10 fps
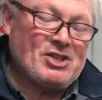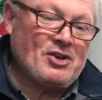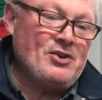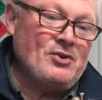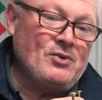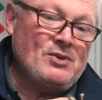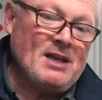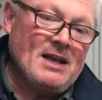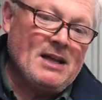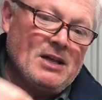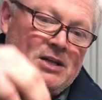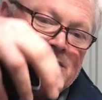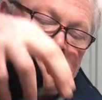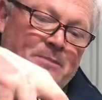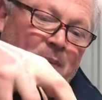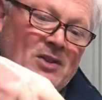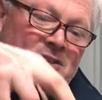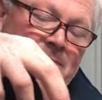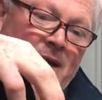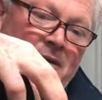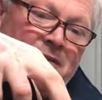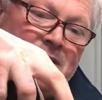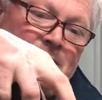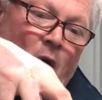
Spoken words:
screwed to the bottom of the